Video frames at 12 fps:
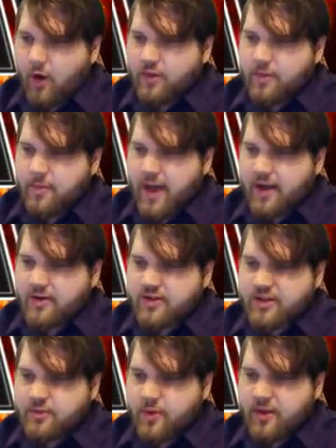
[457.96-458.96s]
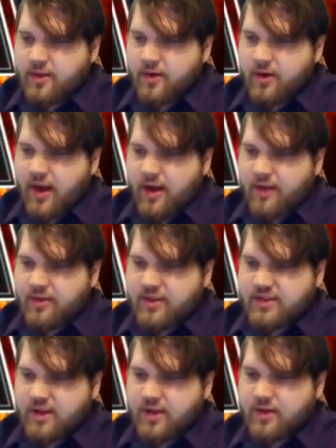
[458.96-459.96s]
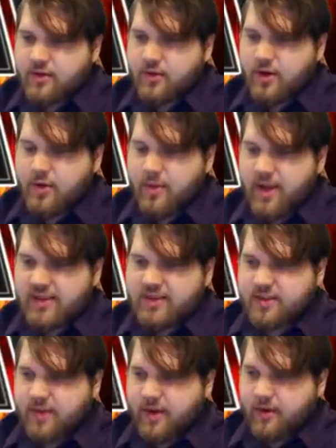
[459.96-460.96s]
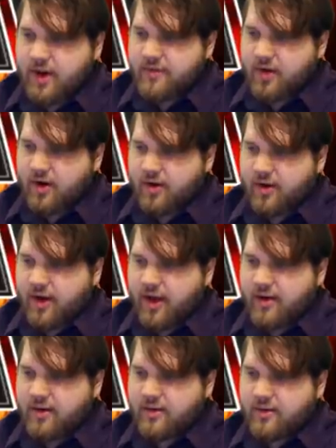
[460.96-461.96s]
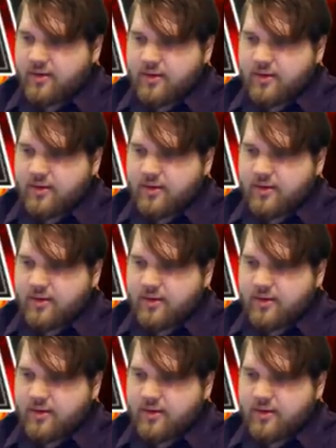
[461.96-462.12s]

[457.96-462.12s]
All that matters is whether or not this Link Kuriboh makes it to my graveyard or not.